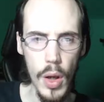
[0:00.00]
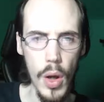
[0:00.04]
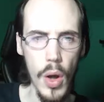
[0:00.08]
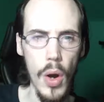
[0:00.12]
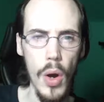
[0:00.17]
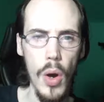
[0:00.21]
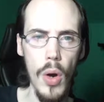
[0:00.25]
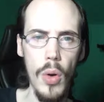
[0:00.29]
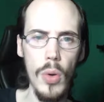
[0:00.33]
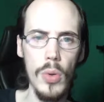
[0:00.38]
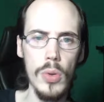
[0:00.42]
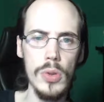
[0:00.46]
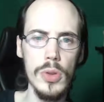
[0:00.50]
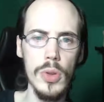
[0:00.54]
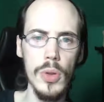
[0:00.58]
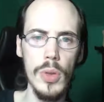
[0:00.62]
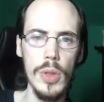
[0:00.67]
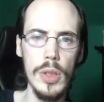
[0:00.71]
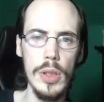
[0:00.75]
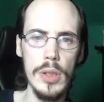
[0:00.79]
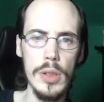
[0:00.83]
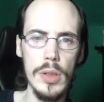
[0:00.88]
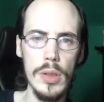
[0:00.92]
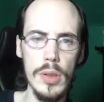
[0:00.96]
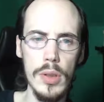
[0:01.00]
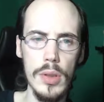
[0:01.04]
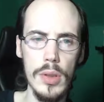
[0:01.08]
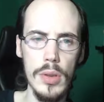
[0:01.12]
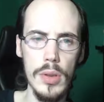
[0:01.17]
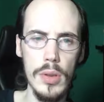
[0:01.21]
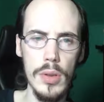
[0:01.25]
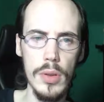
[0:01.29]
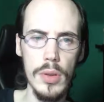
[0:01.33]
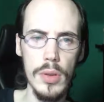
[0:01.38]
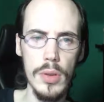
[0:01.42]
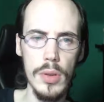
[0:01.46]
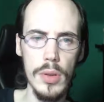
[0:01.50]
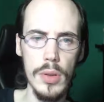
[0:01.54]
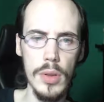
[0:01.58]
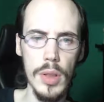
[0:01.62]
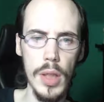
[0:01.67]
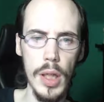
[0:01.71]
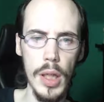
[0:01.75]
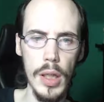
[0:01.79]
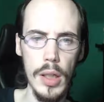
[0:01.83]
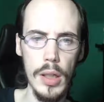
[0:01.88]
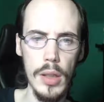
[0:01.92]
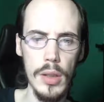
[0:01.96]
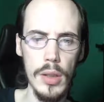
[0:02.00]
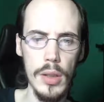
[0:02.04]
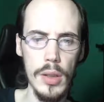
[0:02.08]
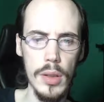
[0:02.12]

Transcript: Oh, so he's like